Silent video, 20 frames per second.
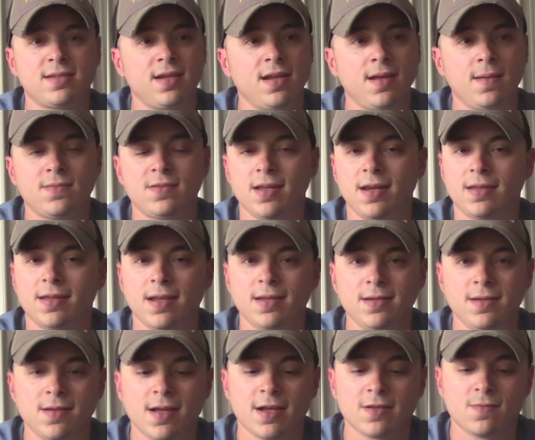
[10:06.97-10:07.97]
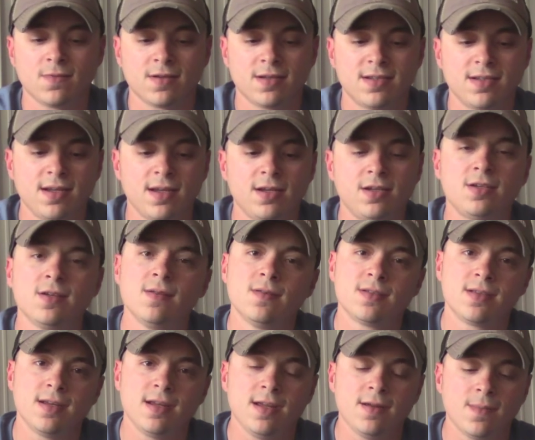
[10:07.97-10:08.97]
tips, anything you guys want to see, shoot
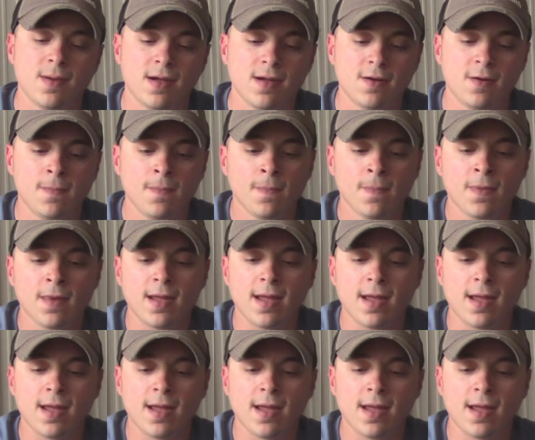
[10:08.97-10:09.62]
us an email.